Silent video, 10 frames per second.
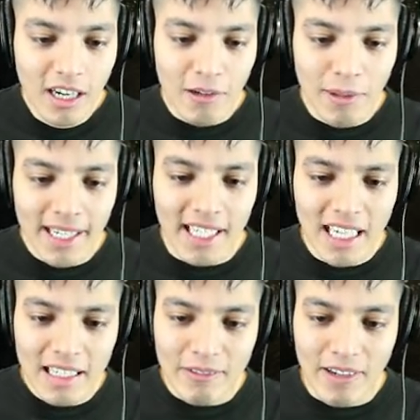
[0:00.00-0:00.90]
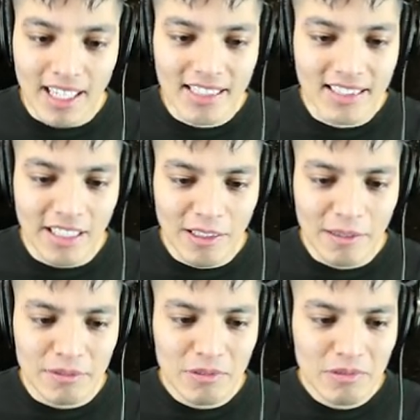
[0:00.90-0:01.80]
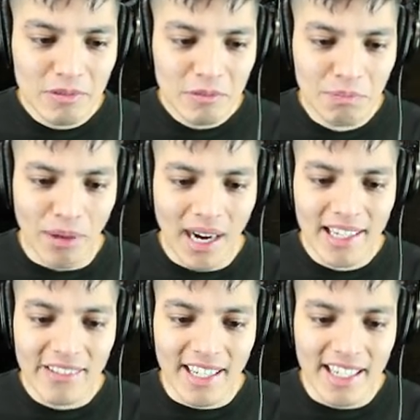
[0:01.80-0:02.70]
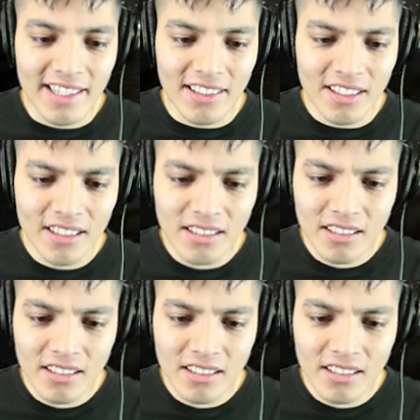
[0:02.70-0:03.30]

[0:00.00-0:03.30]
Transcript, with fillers: Oh my god, why is there a body right here?